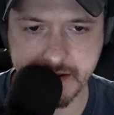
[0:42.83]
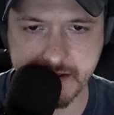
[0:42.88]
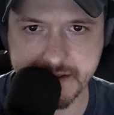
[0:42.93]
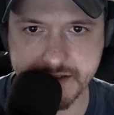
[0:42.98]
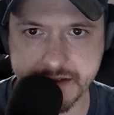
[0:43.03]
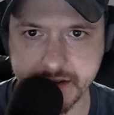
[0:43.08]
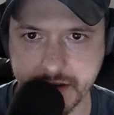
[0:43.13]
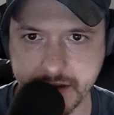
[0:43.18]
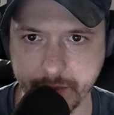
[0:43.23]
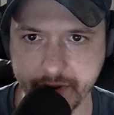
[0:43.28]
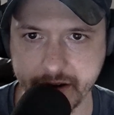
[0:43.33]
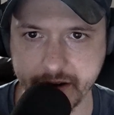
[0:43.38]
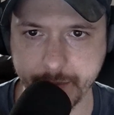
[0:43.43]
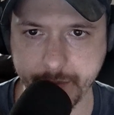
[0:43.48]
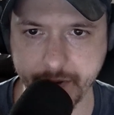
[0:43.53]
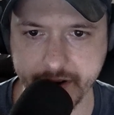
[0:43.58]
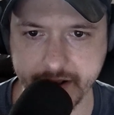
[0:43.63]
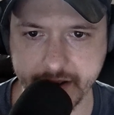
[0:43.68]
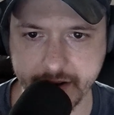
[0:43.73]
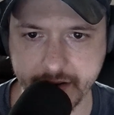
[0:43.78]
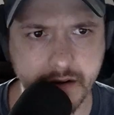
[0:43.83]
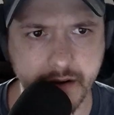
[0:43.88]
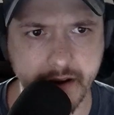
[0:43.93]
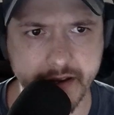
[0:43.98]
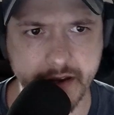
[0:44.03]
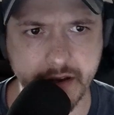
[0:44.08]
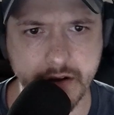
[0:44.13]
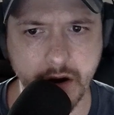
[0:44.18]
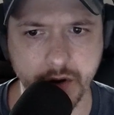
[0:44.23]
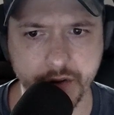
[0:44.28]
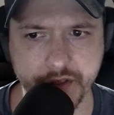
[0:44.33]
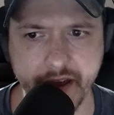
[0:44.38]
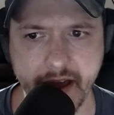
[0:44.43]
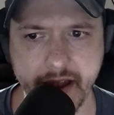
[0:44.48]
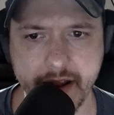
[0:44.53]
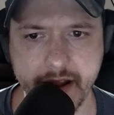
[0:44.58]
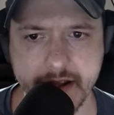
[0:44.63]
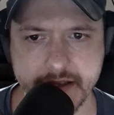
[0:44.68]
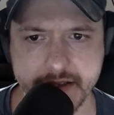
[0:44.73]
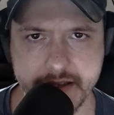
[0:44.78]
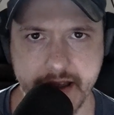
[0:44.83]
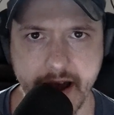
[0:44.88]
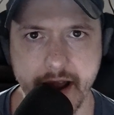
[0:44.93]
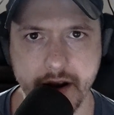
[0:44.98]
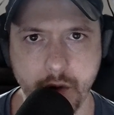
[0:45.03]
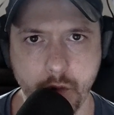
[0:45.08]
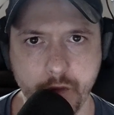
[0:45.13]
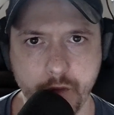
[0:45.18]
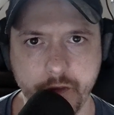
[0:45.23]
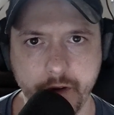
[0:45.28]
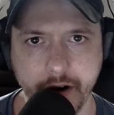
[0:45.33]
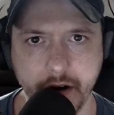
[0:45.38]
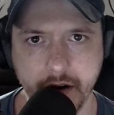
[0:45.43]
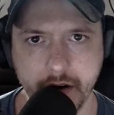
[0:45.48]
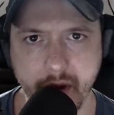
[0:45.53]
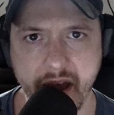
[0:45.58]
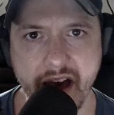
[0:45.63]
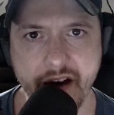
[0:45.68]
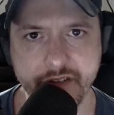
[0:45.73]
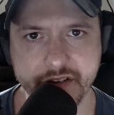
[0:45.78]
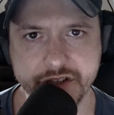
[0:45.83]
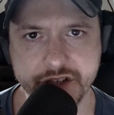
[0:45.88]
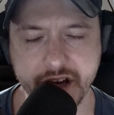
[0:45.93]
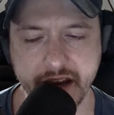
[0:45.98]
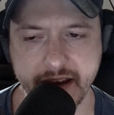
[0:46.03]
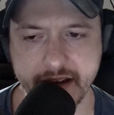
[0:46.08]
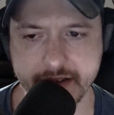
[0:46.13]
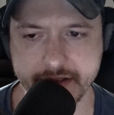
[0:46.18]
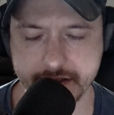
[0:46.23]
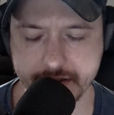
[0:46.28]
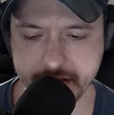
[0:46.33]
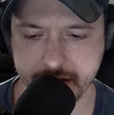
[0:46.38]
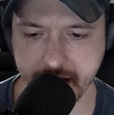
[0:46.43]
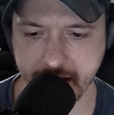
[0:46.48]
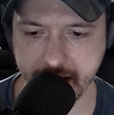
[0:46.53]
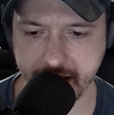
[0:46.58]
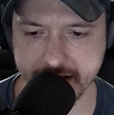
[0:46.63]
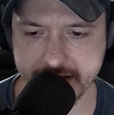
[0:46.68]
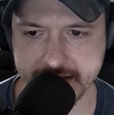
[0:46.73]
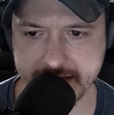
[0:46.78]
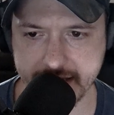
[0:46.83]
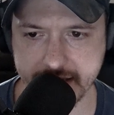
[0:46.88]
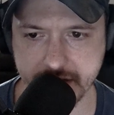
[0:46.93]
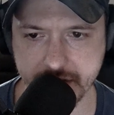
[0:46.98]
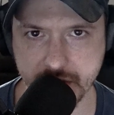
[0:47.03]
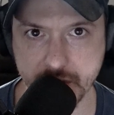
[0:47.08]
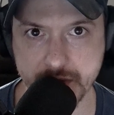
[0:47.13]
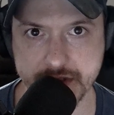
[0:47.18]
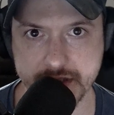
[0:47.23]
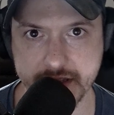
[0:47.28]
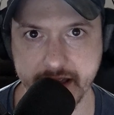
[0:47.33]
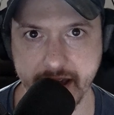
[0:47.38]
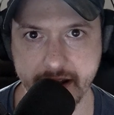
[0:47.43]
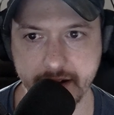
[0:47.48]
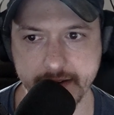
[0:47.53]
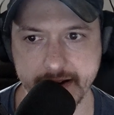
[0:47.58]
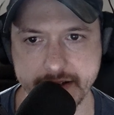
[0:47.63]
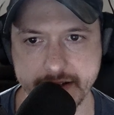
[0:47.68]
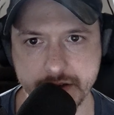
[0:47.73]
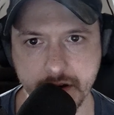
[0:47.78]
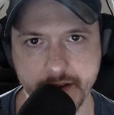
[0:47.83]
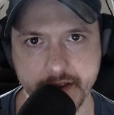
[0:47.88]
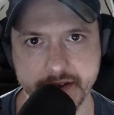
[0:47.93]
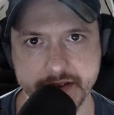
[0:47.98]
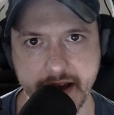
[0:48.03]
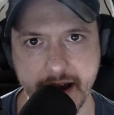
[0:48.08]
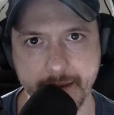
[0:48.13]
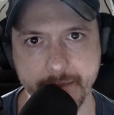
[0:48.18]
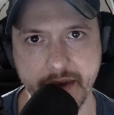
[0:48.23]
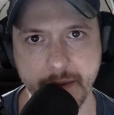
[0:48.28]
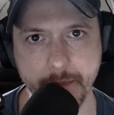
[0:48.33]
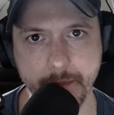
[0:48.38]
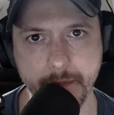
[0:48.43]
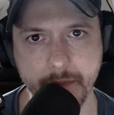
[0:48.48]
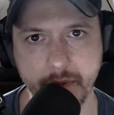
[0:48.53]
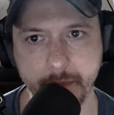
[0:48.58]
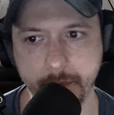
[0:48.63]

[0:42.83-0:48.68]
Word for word: is a good way to put it to let you know that it's not over you have a chance uh, i see in the news and the headlines all the time that